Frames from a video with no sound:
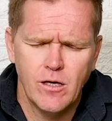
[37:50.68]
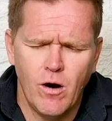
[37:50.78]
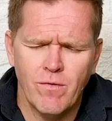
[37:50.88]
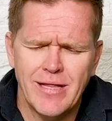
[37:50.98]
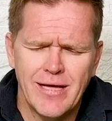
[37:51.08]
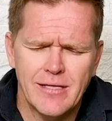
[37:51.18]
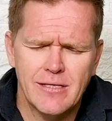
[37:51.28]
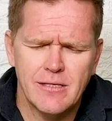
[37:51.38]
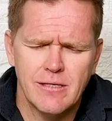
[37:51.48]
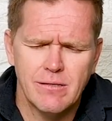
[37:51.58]
on
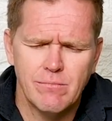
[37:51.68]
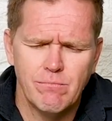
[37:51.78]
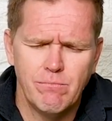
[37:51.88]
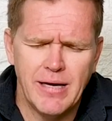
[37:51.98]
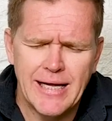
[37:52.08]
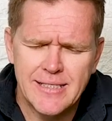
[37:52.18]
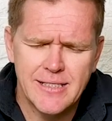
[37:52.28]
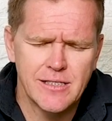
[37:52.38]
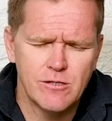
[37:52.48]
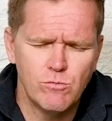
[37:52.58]
that
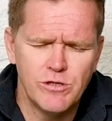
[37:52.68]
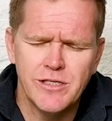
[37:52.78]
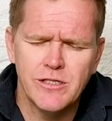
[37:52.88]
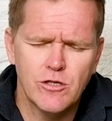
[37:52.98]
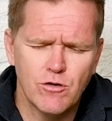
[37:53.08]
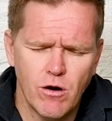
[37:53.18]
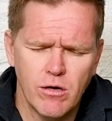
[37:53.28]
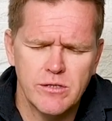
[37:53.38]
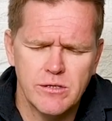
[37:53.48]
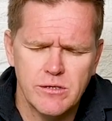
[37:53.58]
blessed wooden
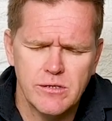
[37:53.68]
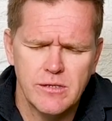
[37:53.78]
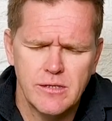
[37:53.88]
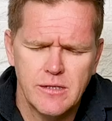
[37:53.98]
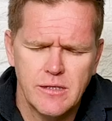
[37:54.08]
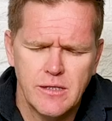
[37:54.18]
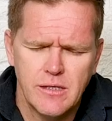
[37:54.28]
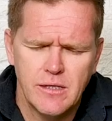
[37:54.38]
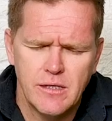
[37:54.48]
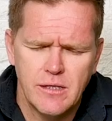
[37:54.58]
cross
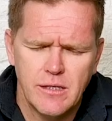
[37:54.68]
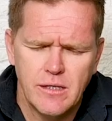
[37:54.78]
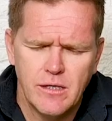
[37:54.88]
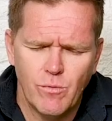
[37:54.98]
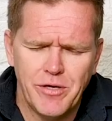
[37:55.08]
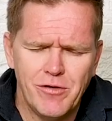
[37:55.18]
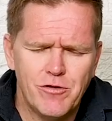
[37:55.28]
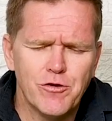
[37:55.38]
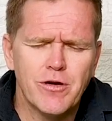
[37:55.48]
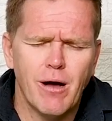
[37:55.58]
where you
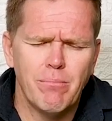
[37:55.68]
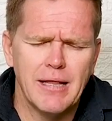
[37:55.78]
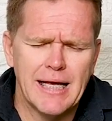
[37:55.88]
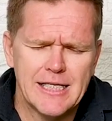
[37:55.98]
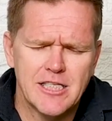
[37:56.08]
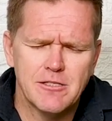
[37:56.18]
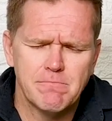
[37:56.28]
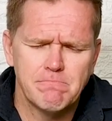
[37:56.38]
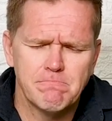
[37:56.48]
took our place